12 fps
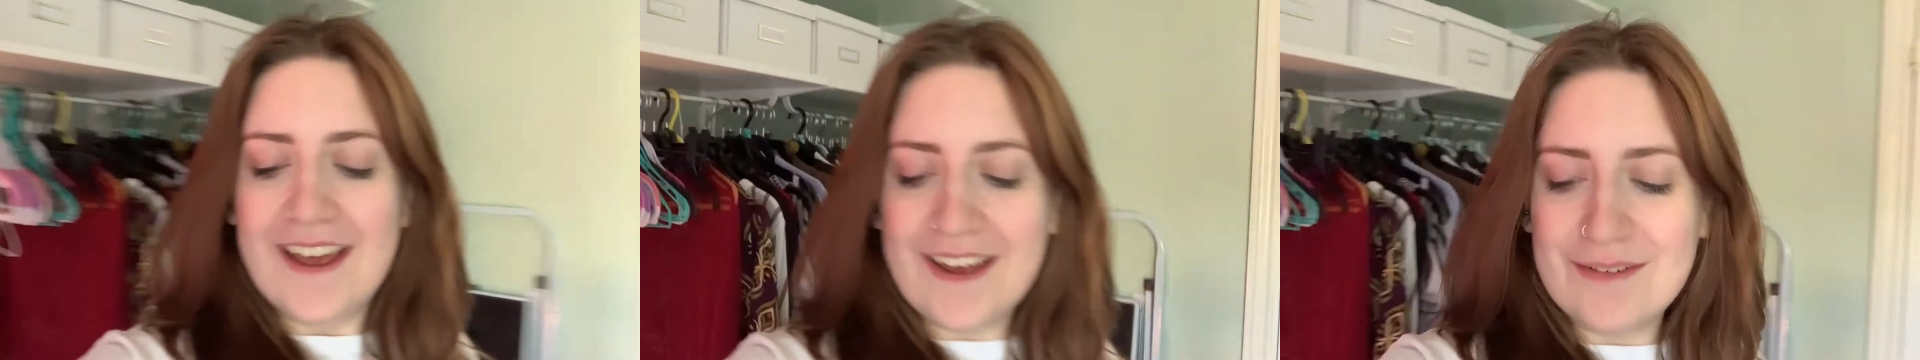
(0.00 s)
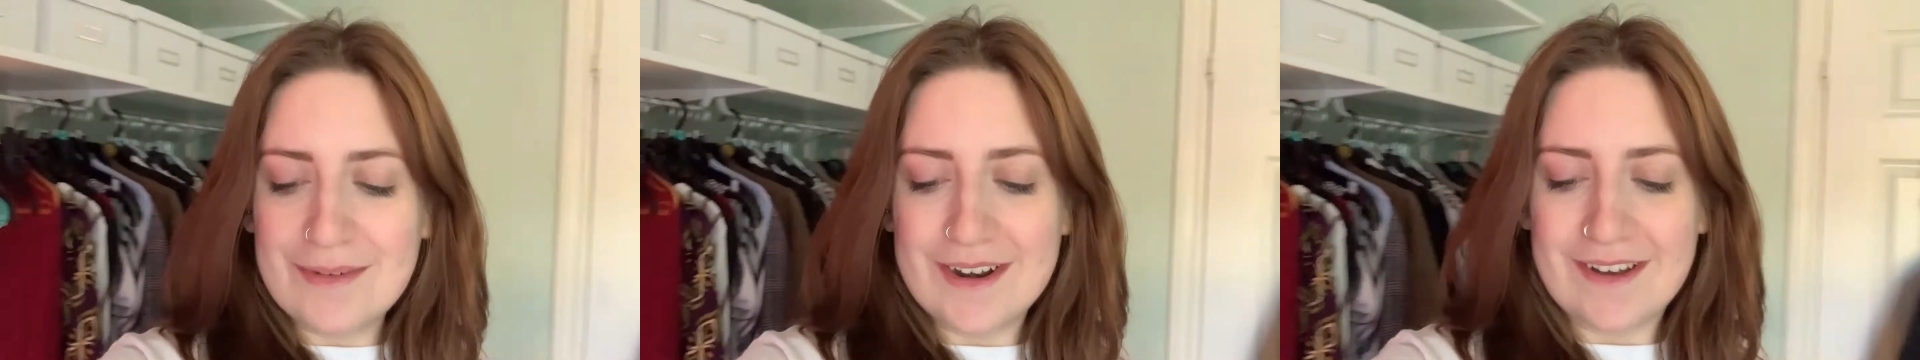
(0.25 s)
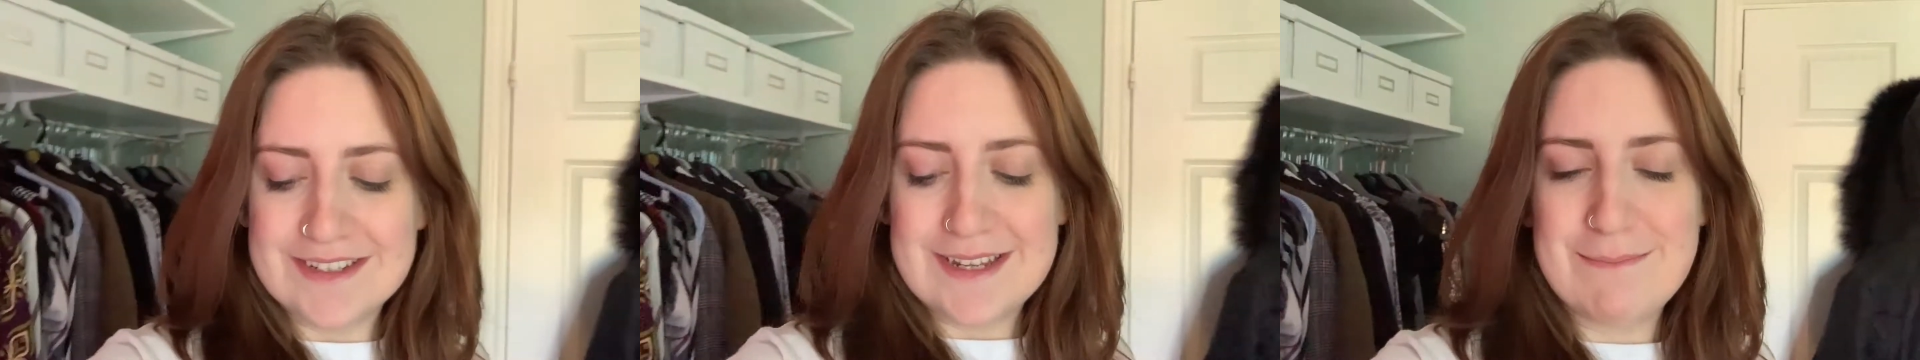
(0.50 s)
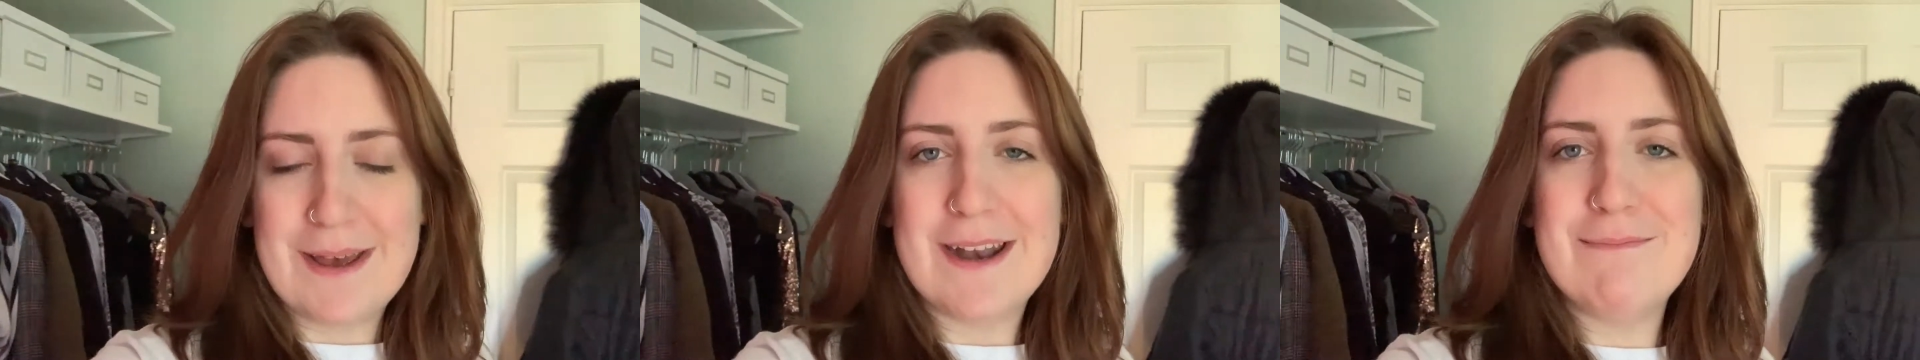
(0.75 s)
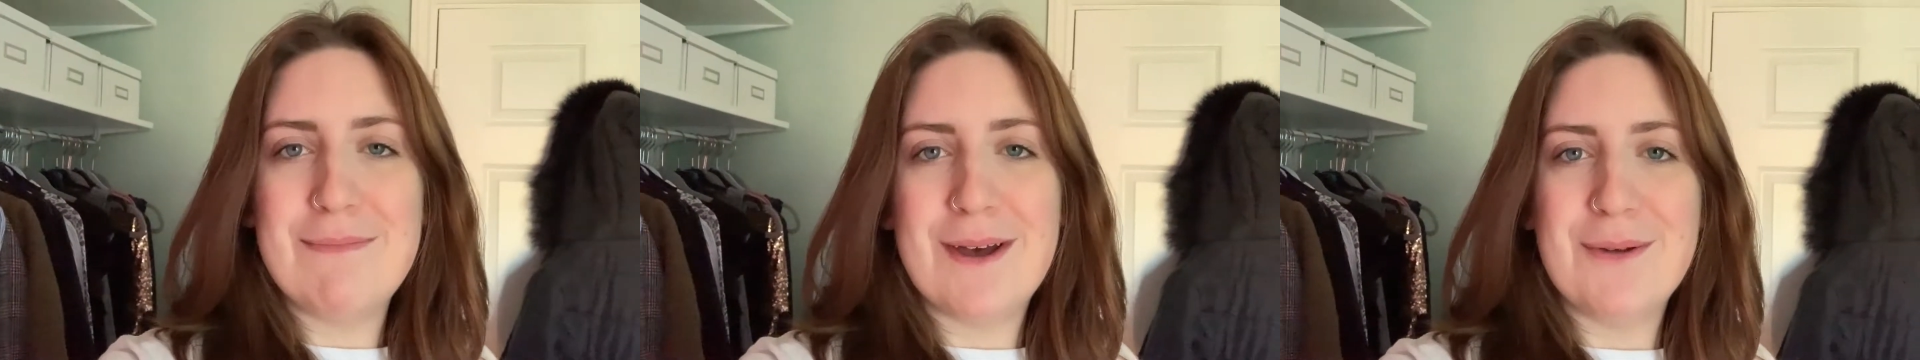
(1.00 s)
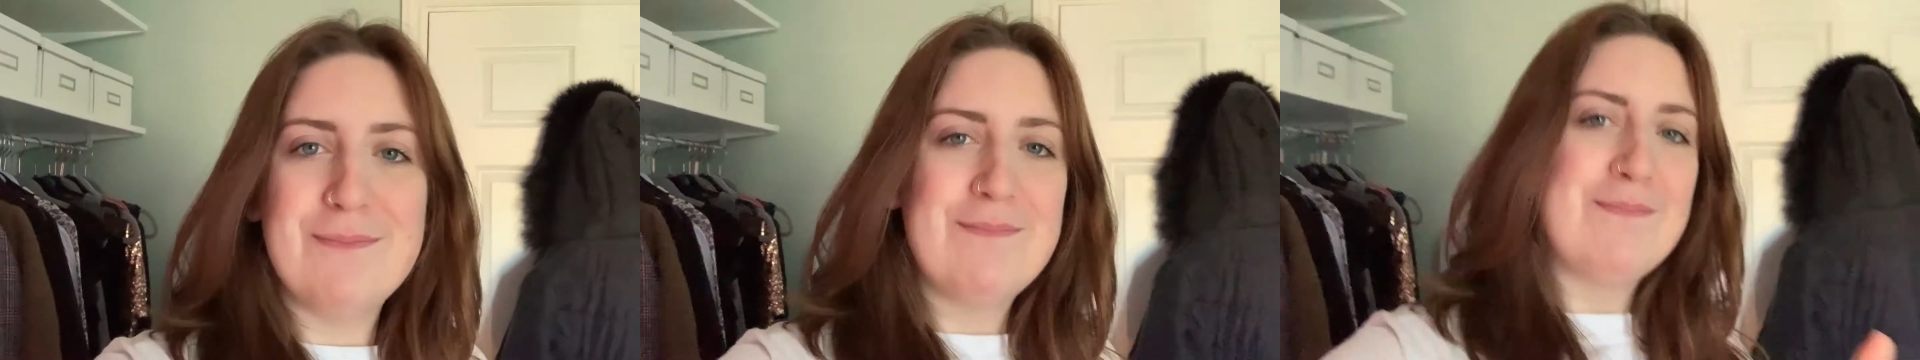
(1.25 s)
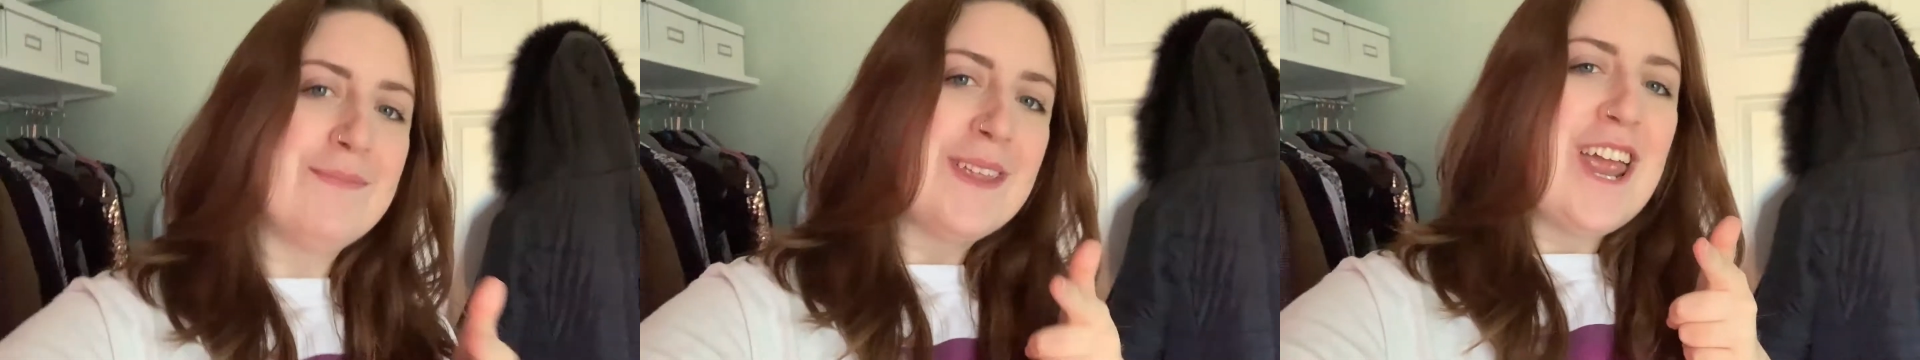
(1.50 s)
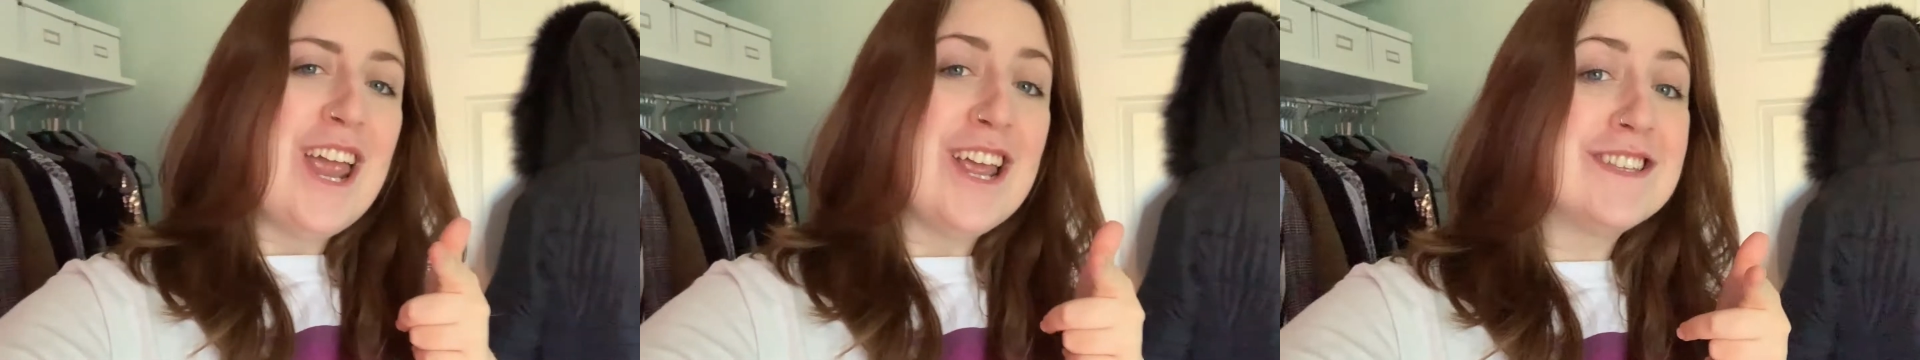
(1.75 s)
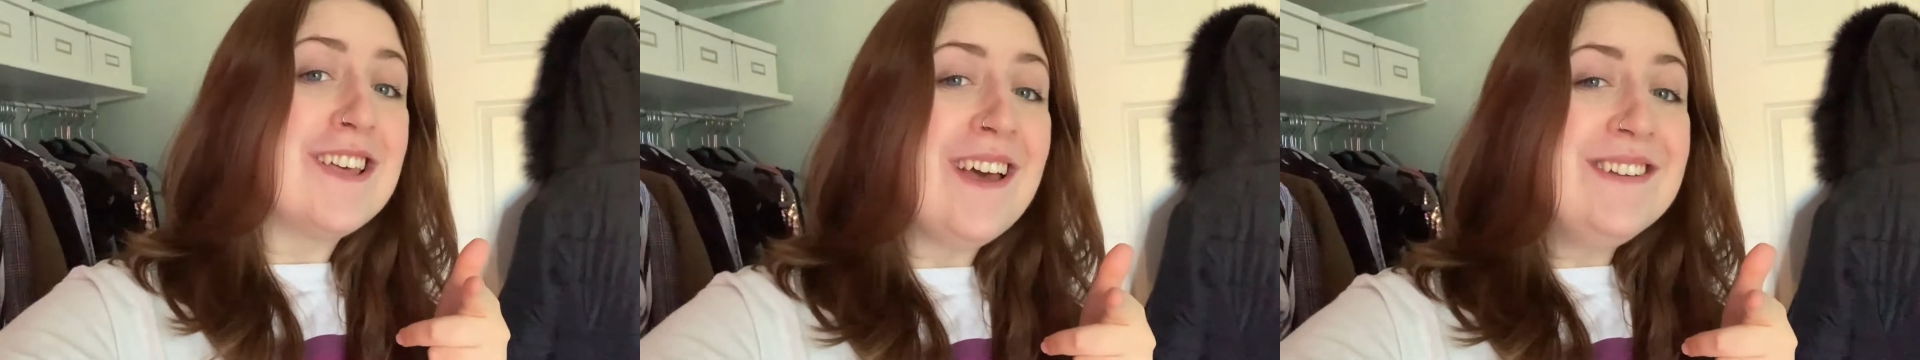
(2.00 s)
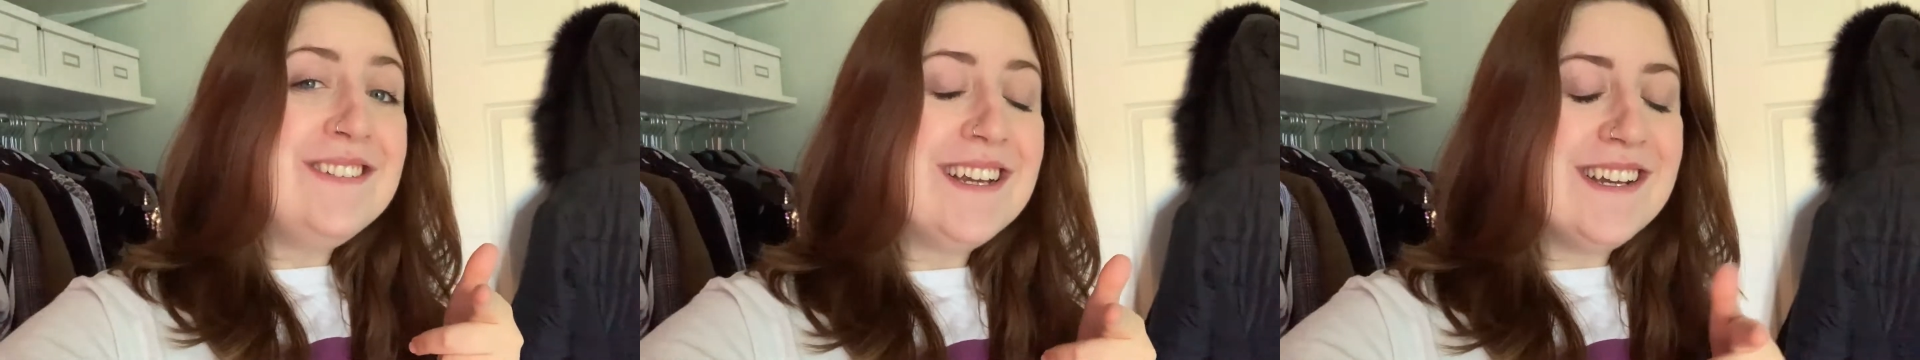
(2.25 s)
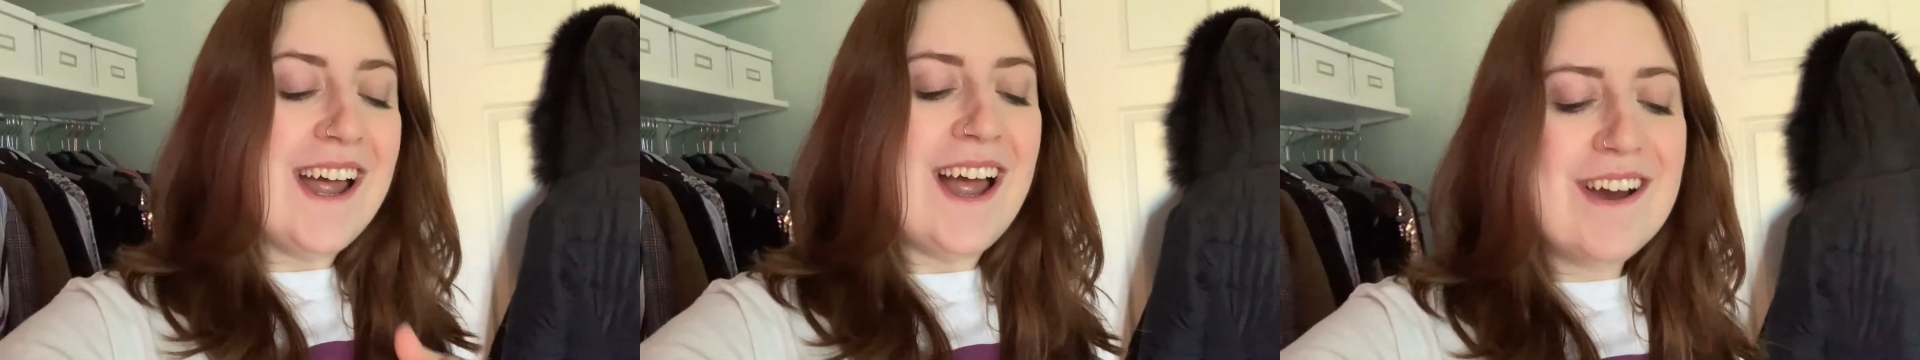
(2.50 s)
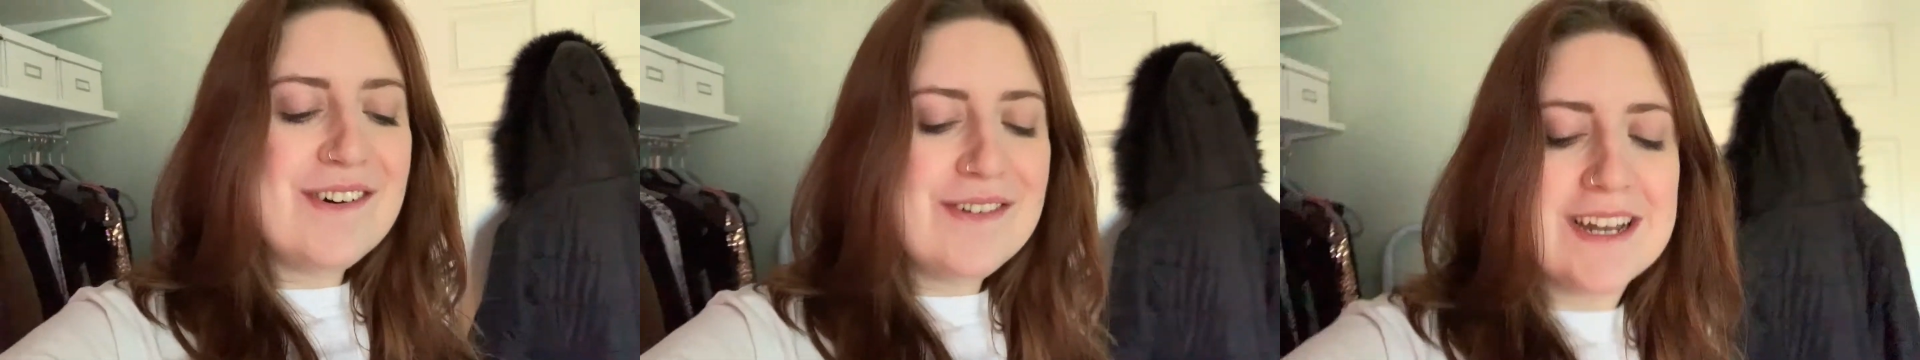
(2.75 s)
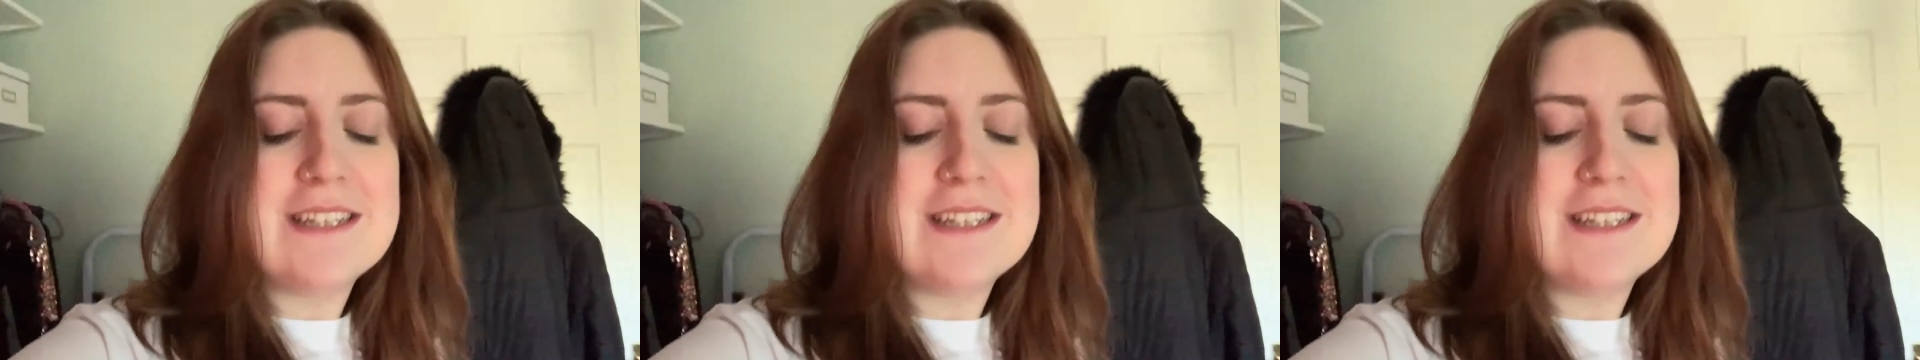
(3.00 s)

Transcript: when I was in bed, but it's hurting now.